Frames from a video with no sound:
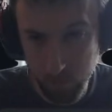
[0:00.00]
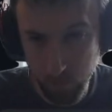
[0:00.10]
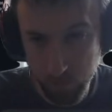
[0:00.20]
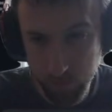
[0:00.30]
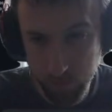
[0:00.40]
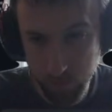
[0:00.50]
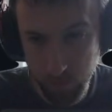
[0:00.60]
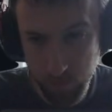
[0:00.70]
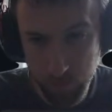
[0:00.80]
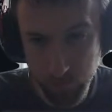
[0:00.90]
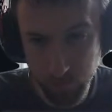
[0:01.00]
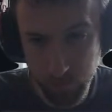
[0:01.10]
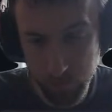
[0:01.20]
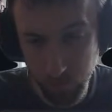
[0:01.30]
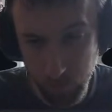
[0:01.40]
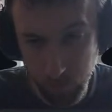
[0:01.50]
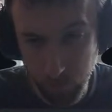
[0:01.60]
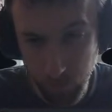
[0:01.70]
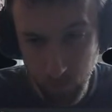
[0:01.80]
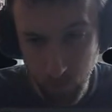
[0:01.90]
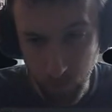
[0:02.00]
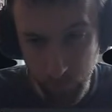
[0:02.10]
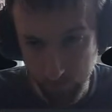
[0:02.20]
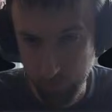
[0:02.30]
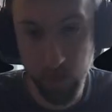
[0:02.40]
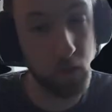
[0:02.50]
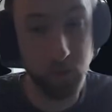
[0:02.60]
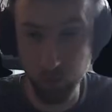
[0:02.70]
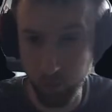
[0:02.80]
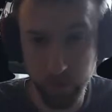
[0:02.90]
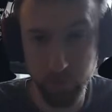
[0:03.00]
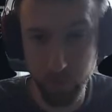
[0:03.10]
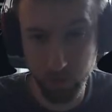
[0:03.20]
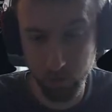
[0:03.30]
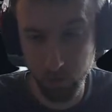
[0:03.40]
So we set the speed to fan speed, and then they also clamp it,